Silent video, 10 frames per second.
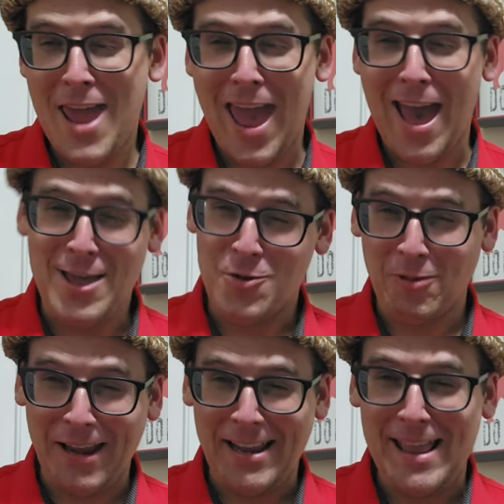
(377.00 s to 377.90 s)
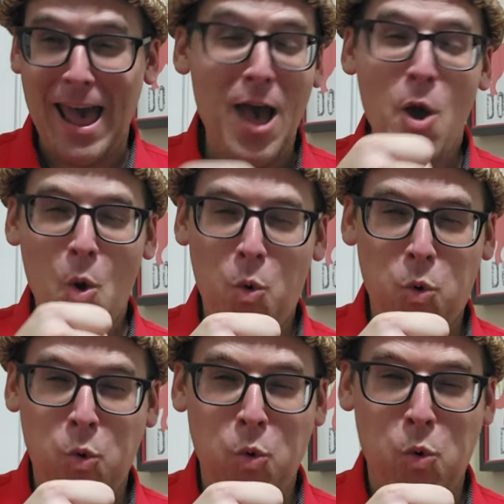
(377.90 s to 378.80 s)
yeah, you like that?
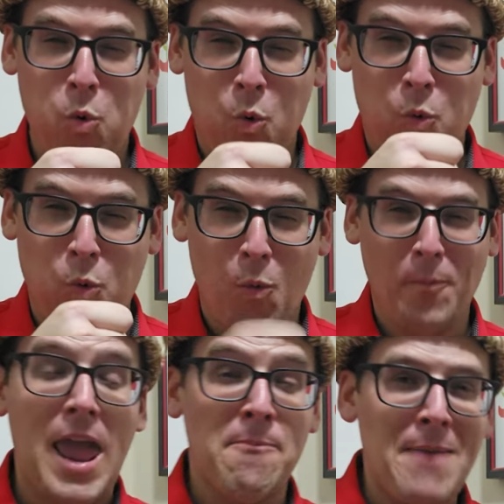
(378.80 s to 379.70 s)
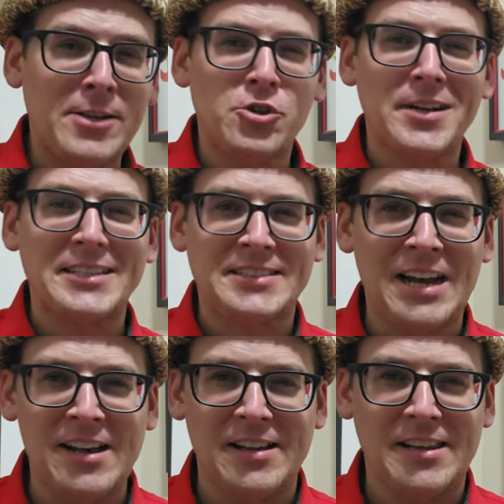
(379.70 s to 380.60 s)
A metric
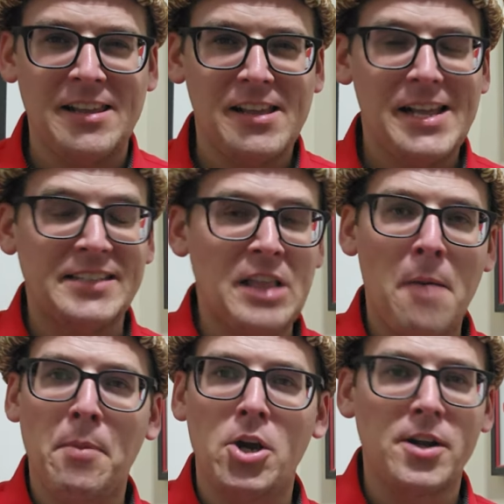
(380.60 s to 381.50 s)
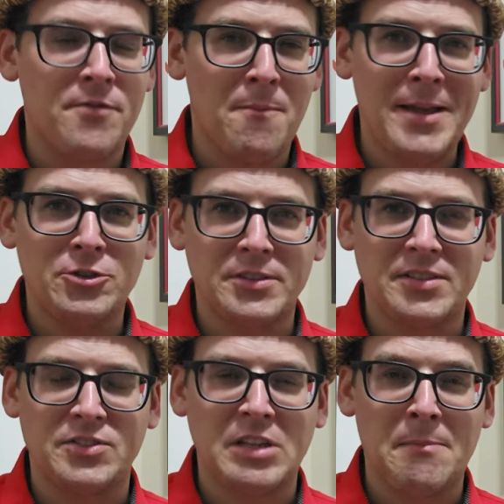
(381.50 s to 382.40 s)
ton is not part of the metric
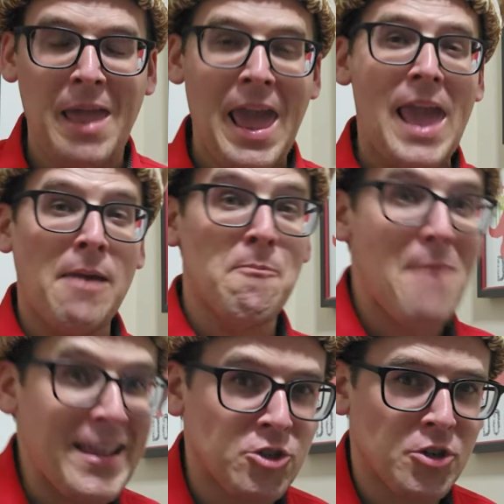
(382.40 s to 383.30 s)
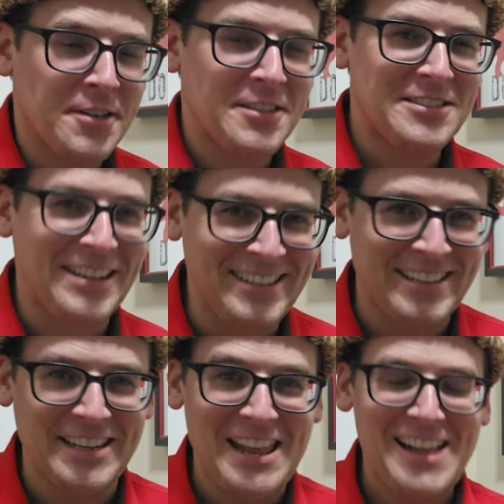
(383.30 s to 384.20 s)
system. A metric
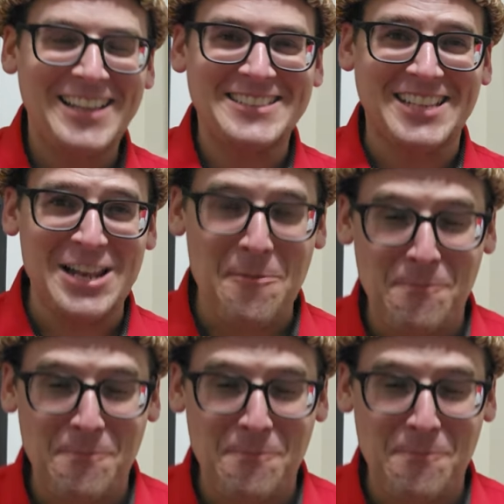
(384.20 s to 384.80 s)
ton is an